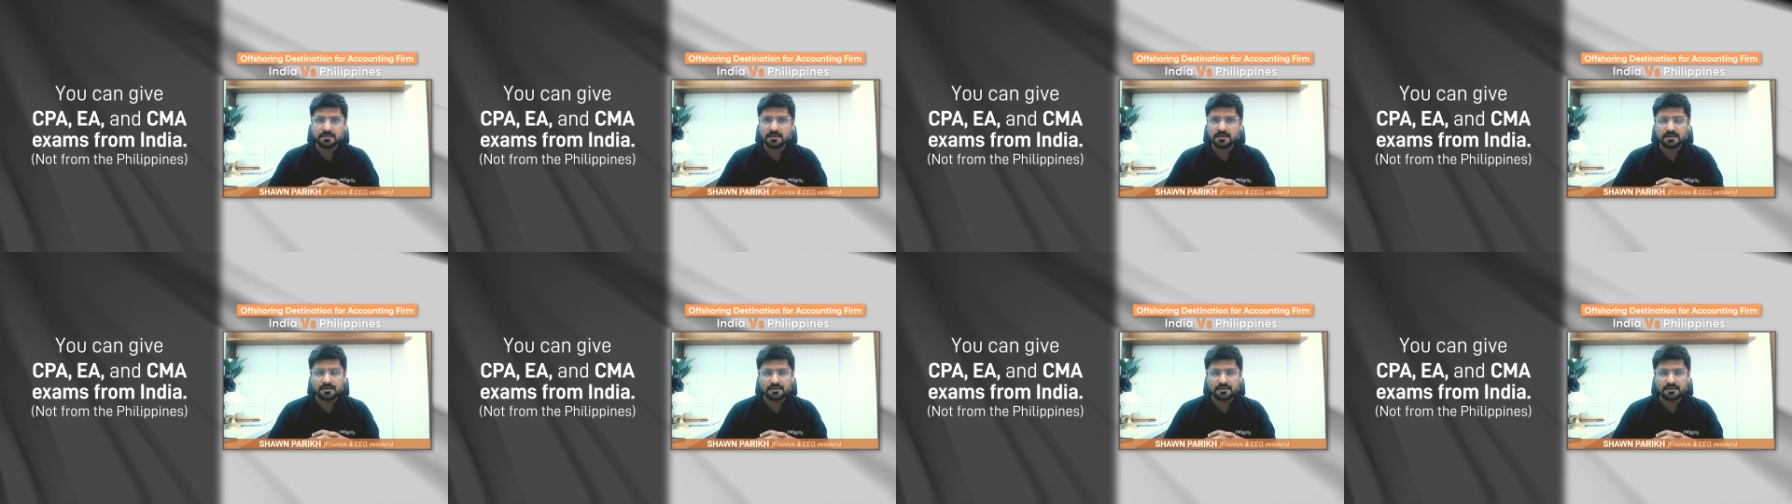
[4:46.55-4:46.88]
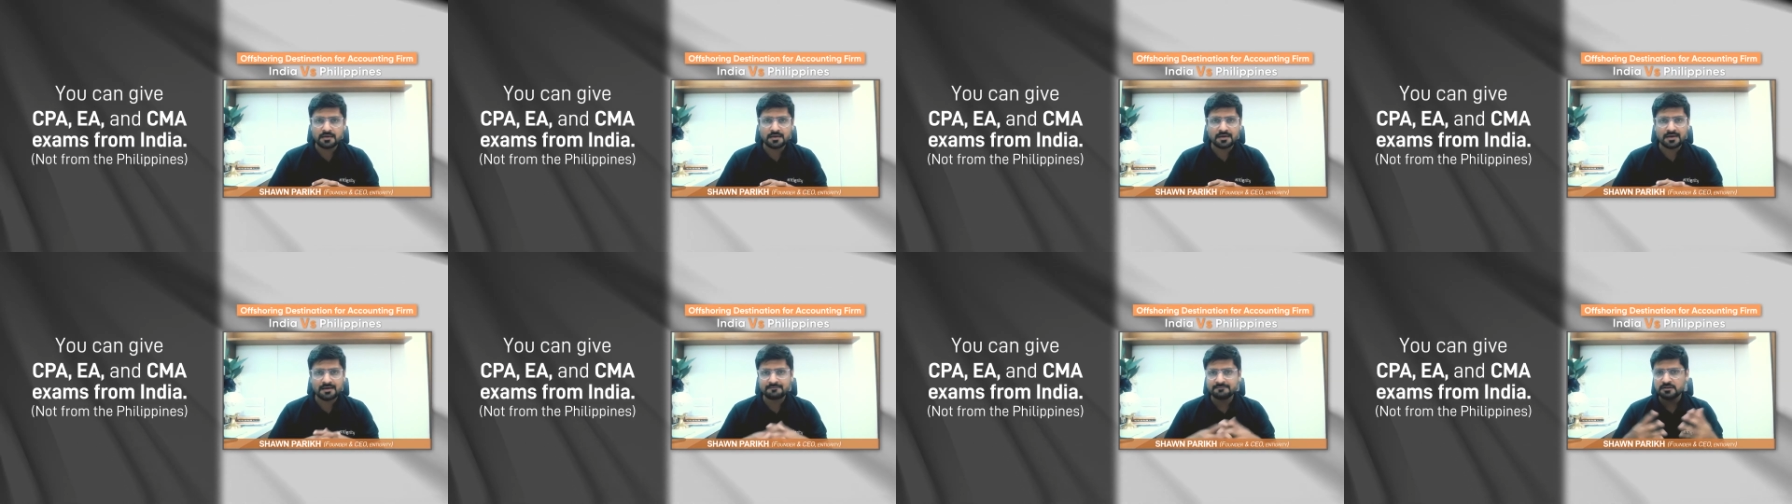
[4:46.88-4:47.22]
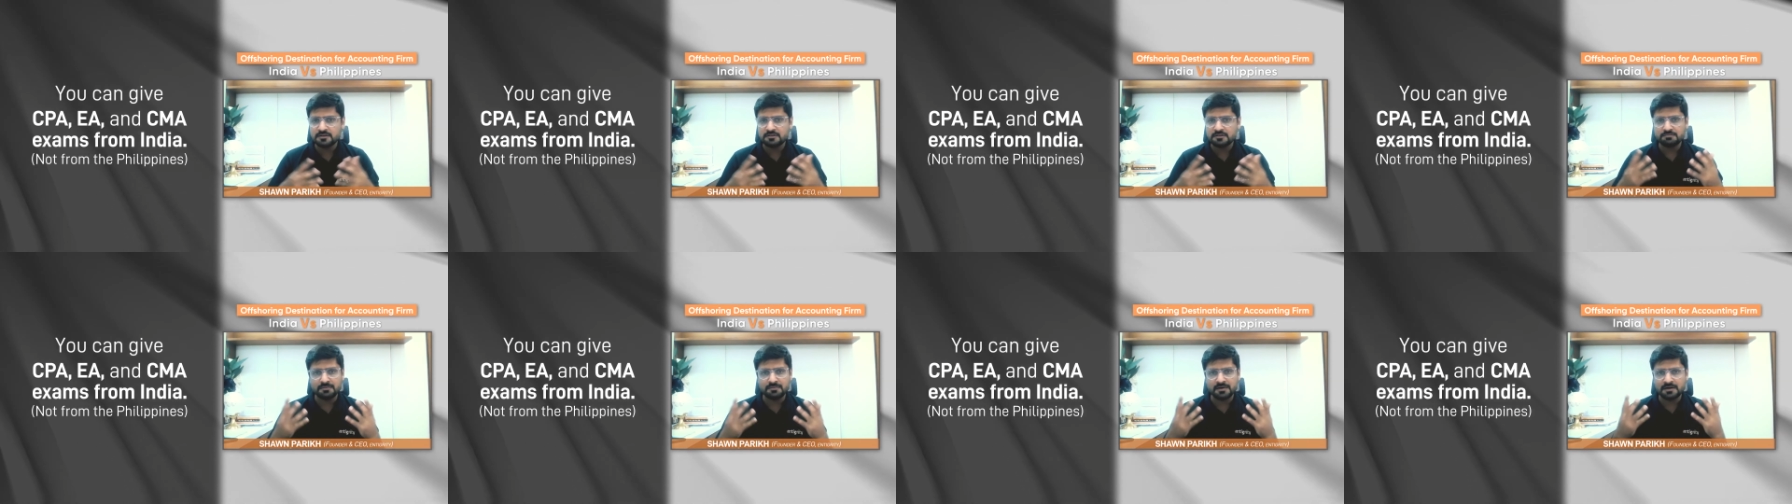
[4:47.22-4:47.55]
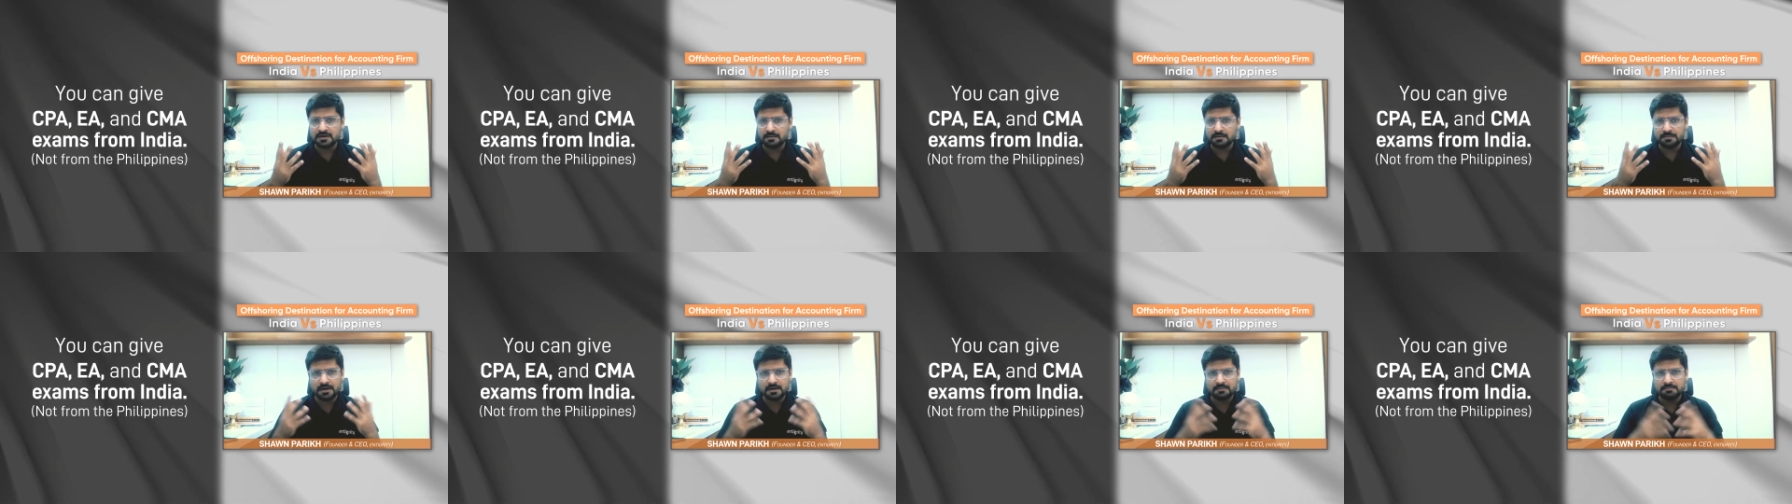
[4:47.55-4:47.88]
EA have just
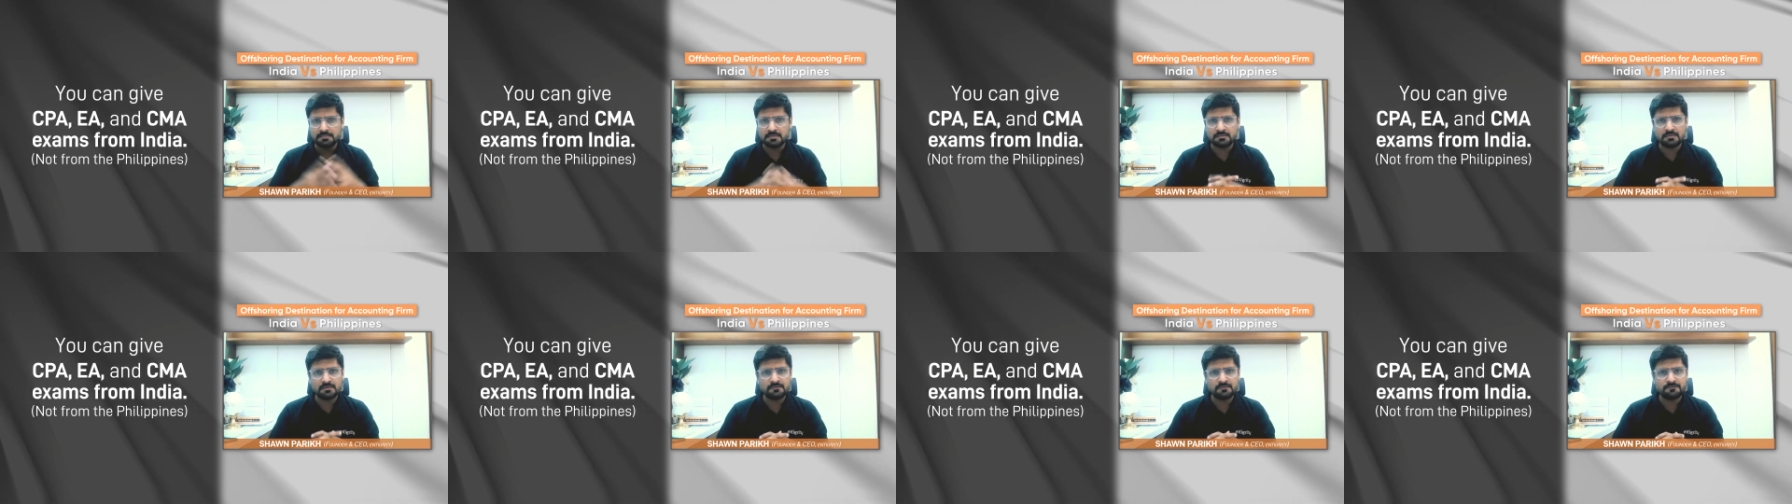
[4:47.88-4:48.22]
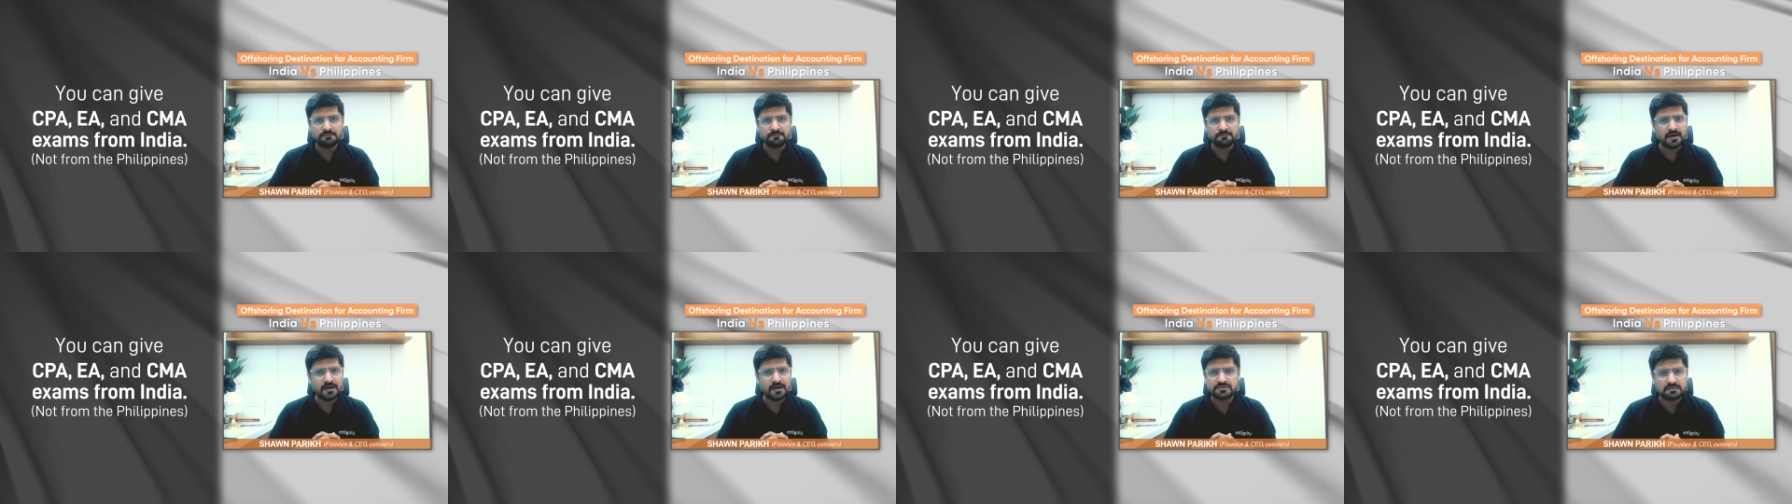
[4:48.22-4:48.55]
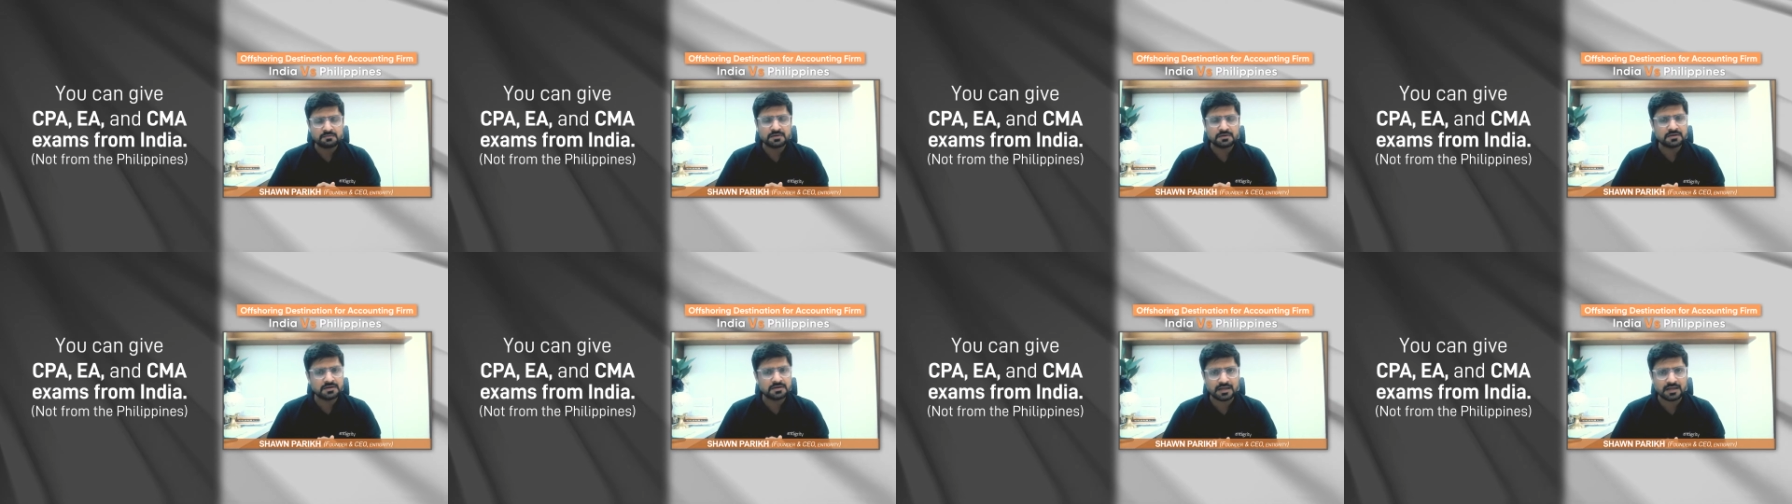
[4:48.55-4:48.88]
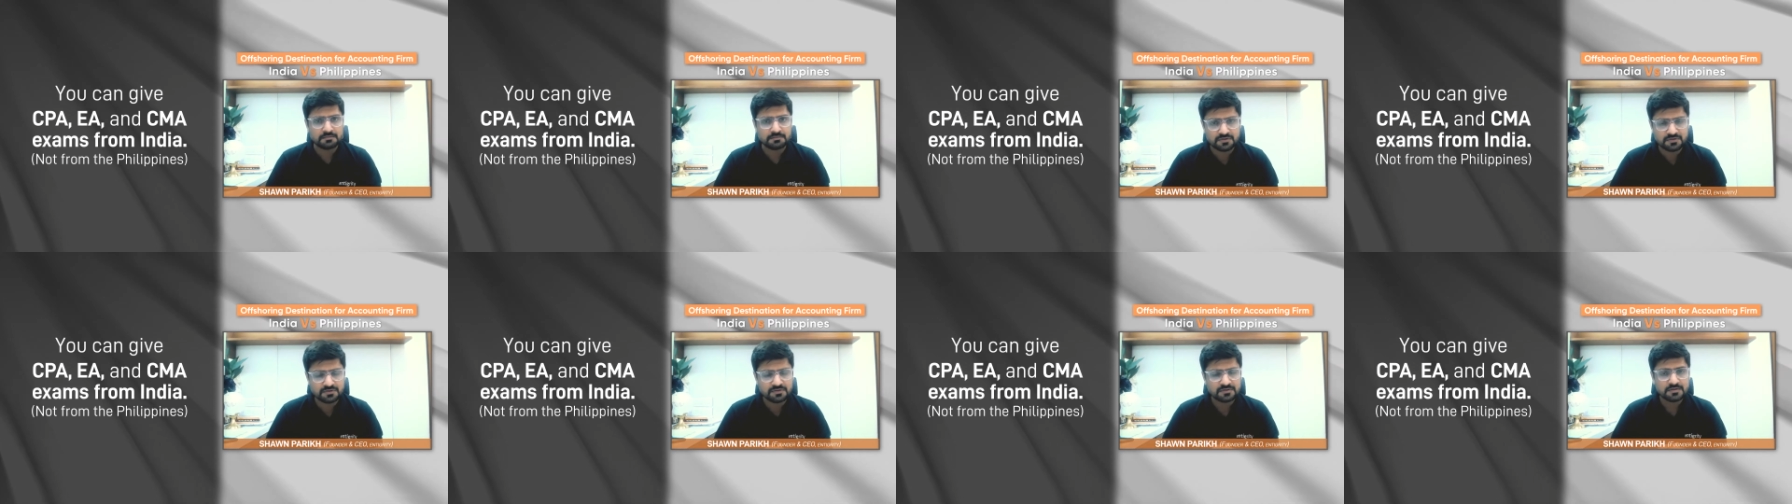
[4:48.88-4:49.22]
multiplied maybe five, seven
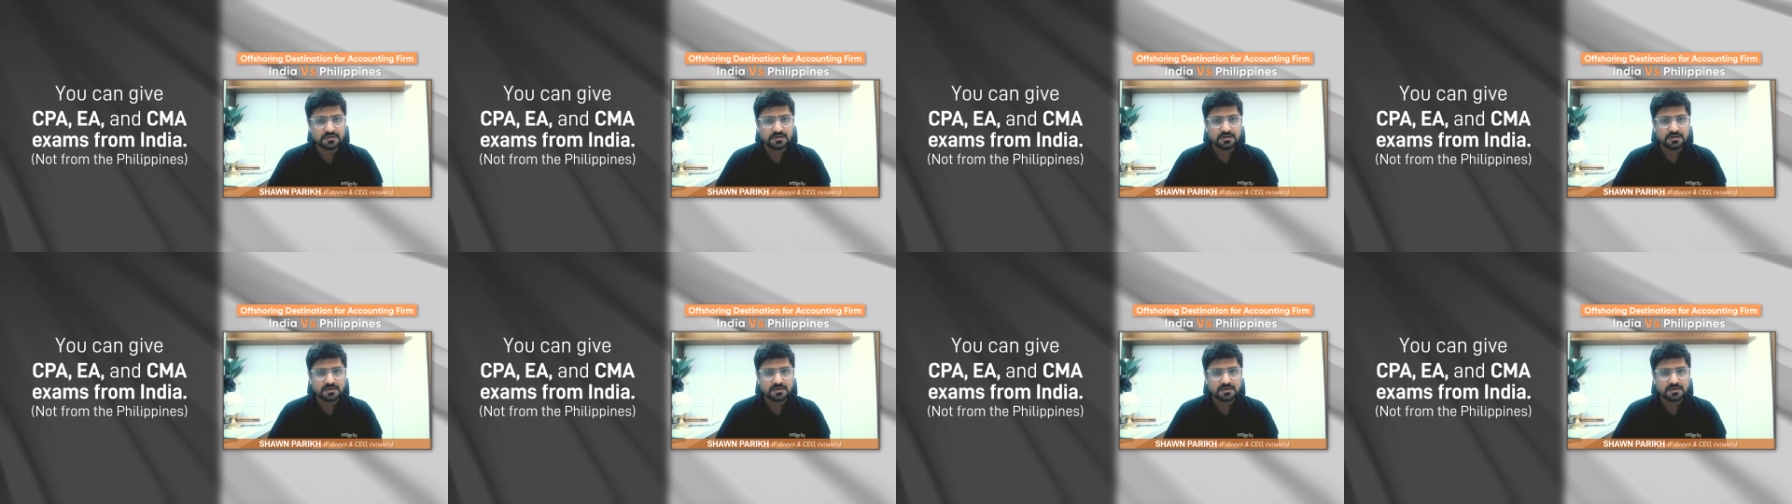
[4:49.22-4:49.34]
times